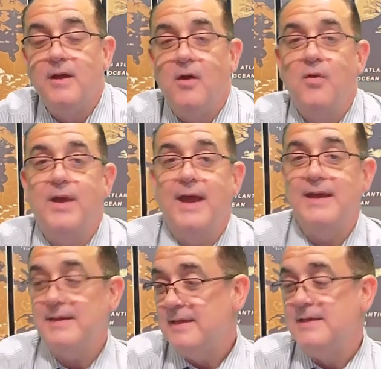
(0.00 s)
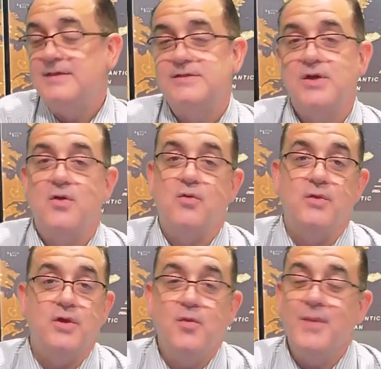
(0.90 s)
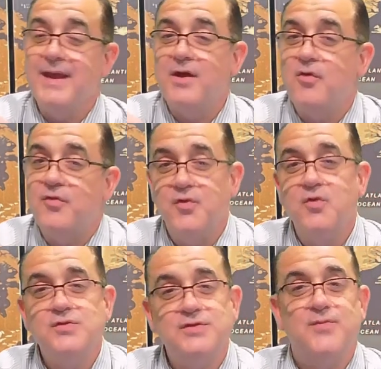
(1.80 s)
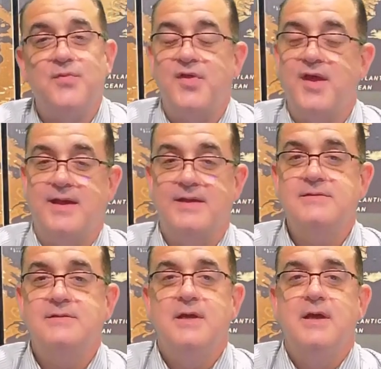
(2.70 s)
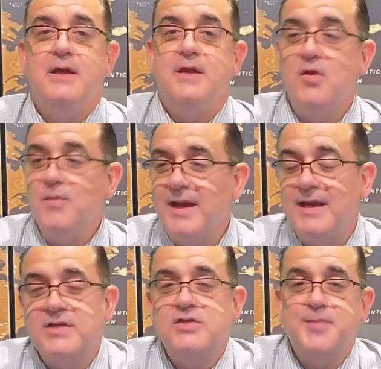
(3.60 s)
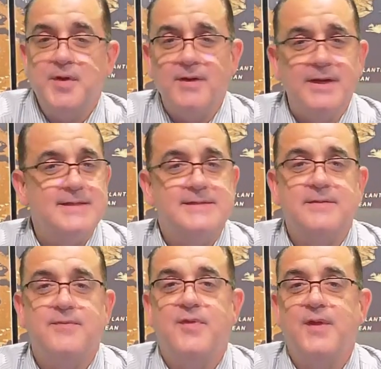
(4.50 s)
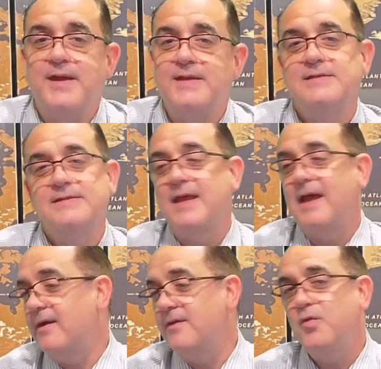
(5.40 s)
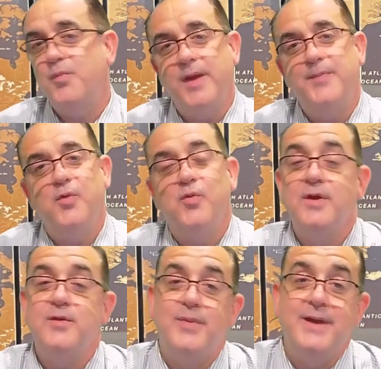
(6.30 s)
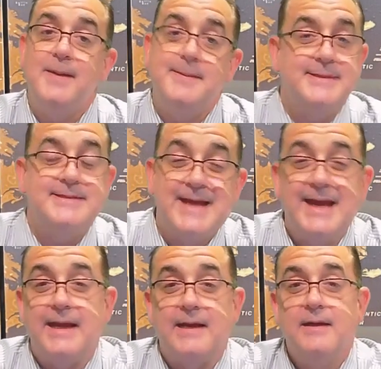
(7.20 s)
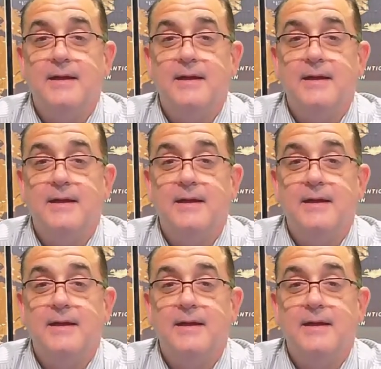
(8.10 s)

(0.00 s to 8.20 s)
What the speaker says: Okay, so you may go through some things. You may experience some things that other people wouldn't be able to take.